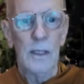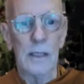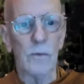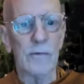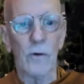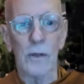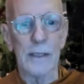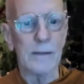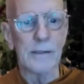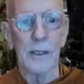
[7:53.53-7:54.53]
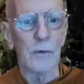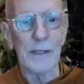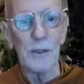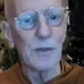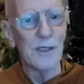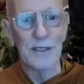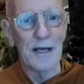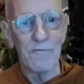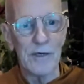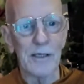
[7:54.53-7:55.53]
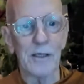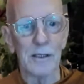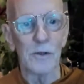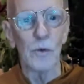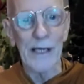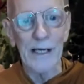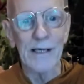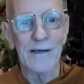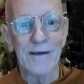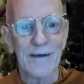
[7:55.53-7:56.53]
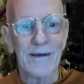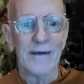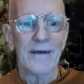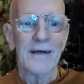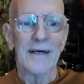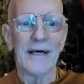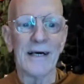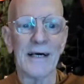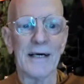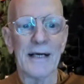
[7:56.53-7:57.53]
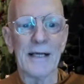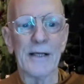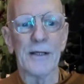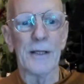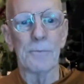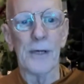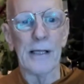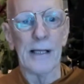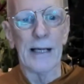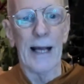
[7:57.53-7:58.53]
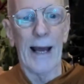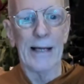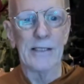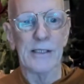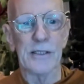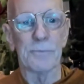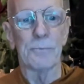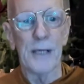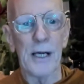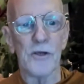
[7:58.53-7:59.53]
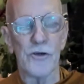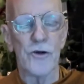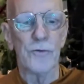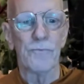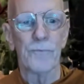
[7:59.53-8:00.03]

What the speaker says: And we've already, we do this every week. And the breathing acts as a bridge